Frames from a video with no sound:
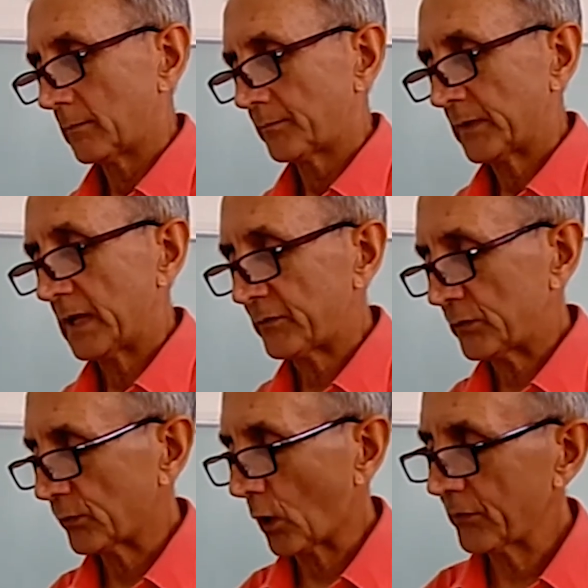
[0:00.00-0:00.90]
If
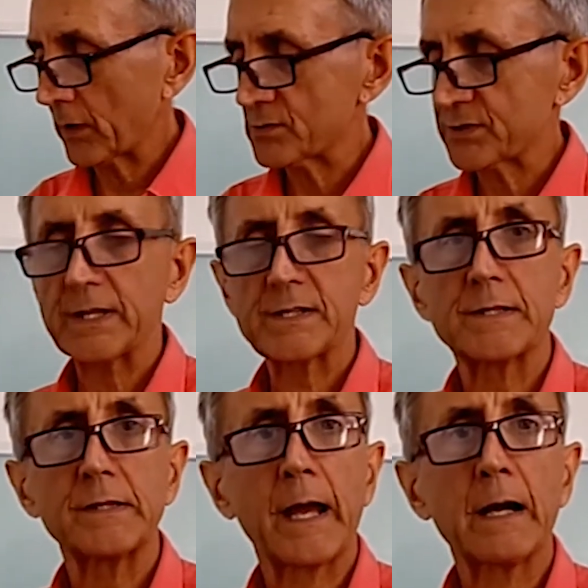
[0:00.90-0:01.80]
you've got those things in
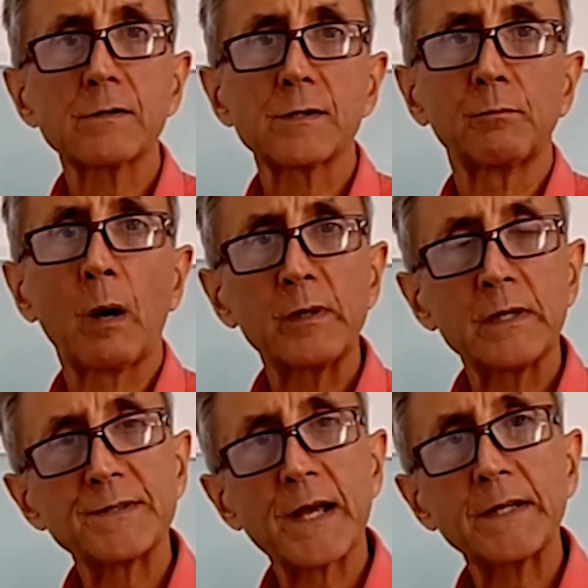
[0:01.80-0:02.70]
the house and mummy
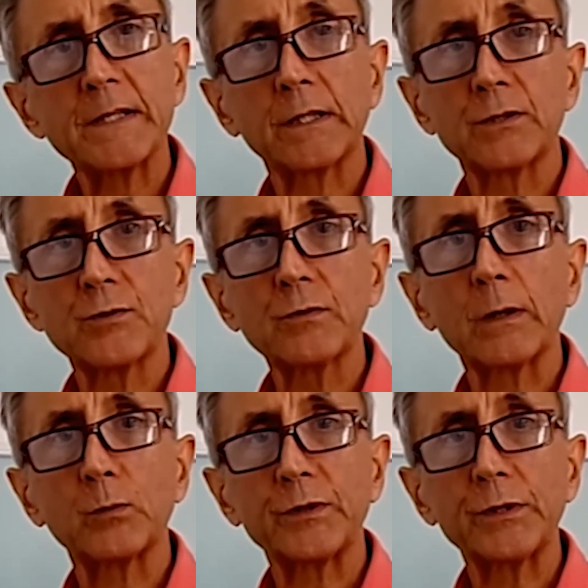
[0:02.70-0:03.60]
and daddy can do
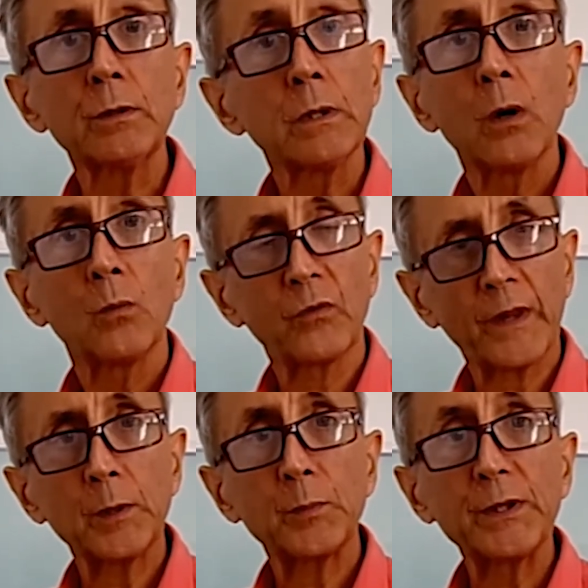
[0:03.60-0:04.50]
that with you, well,
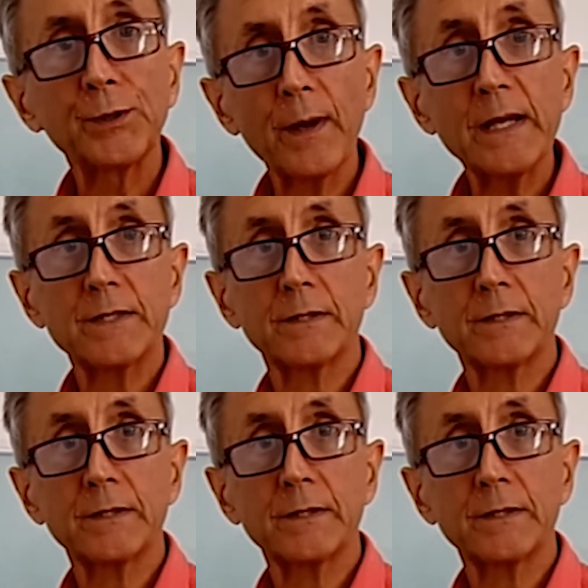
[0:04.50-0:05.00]
that would be great.